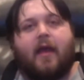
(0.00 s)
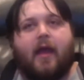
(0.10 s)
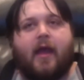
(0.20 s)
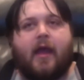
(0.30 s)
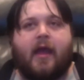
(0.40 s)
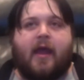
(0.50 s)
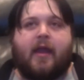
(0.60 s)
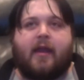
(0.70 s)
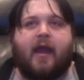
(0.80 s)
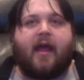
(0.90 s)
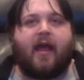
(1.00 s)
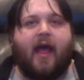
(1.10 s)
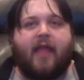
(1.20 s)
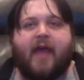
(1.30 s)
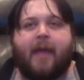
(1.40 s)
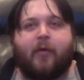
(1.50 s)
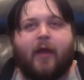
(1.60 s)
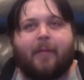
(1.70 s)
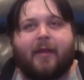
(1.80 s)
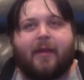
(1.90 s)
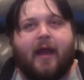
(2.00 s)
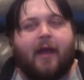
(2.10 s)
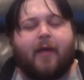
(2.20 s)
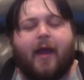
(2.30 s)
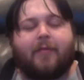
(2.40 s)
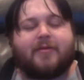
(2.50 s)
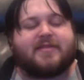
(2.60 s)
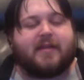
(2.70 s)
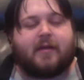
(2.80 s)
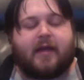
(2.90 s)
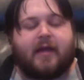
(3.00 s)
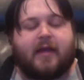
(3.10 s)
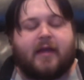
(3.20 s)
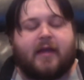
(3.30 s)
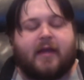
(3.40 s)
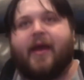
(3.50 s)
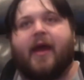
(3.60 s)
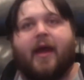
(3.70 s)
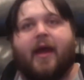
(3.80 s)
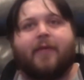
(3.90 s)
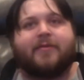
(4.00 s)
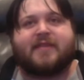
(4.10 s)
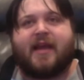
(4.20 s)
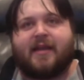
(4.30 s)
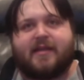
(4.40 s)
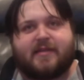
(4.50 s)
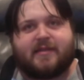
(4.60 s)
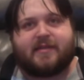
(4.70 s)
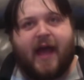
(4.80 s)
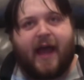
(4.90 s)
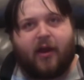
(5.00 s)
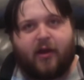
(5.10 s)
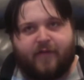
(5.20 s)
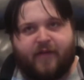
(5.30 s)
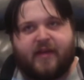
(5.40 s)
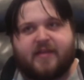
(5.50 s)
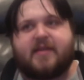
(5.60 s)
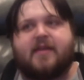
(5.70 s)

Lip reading: And at that point, I mean, I was still, I didn't want to do it. I was kind of tired of it.